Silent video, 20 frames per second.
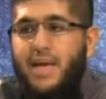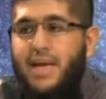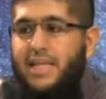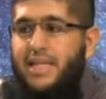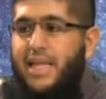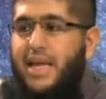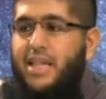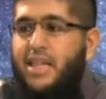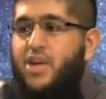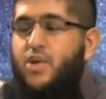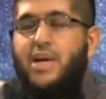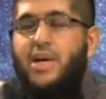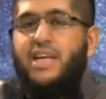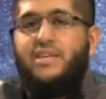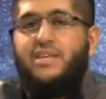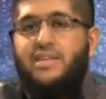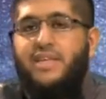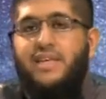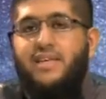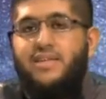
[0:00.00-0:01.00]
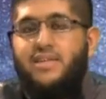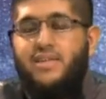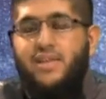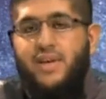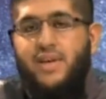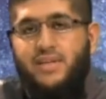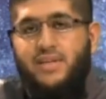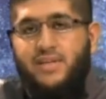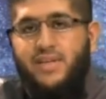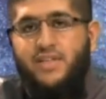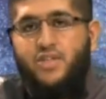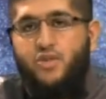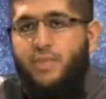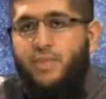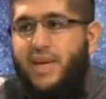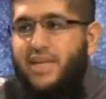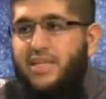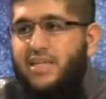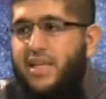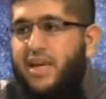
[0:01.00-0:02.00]
they literally cease to exist
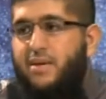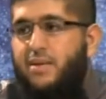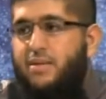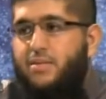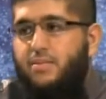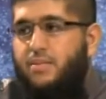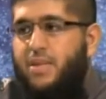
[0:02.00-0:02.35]
because they